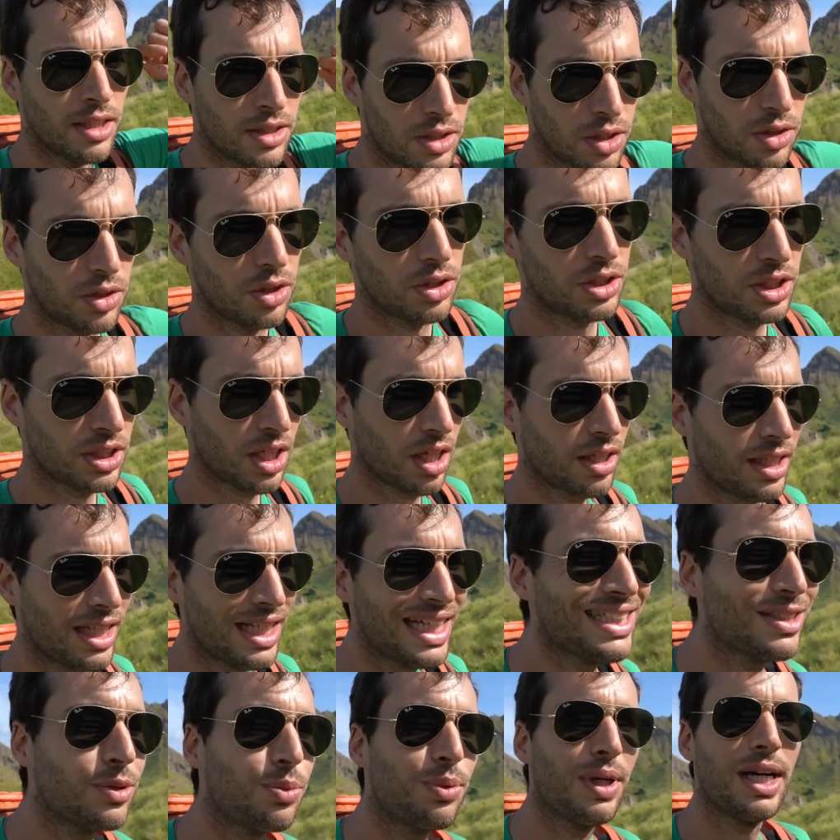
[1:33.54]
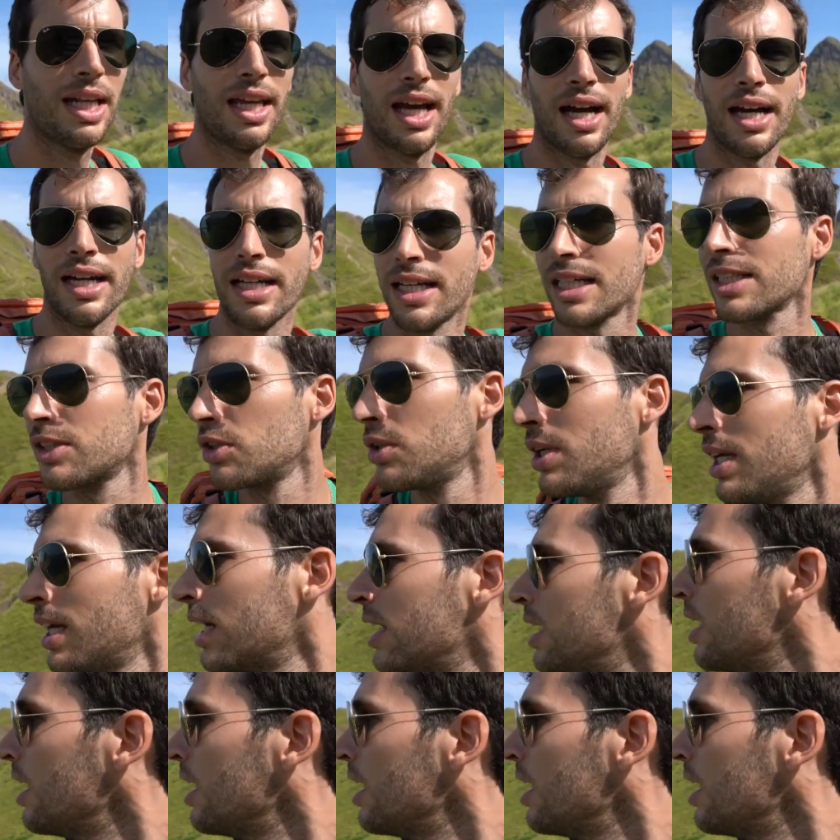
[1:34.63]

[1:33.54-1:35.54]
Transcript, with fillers: So the sun is really high actually.